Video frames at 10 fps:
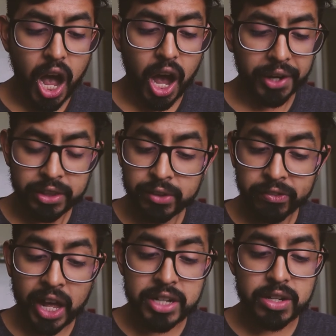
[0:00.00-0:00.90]
Another
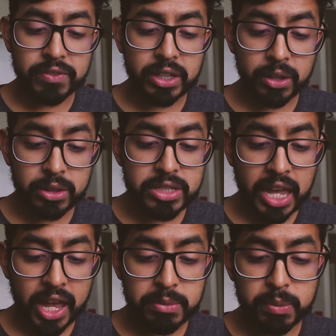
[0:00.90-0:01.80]
flash of the little
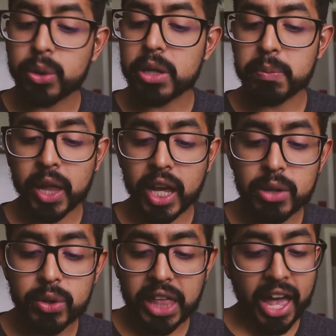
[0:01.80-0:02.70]
tan boy
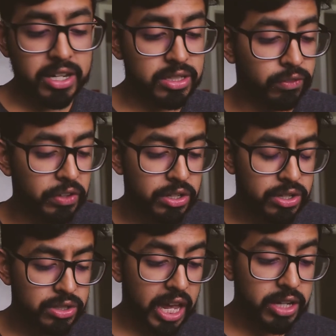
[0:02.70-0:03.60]
playing with action
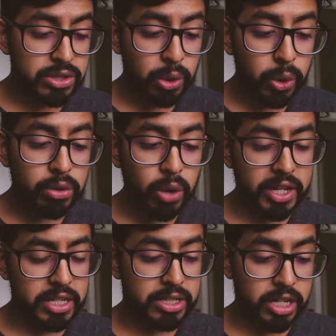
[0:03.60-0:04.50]
figures and a toy
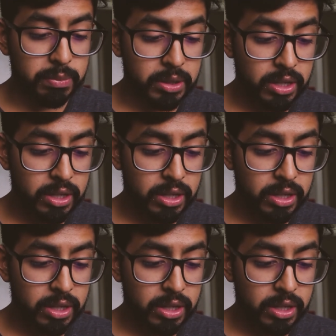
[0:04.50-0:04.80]
rocket ship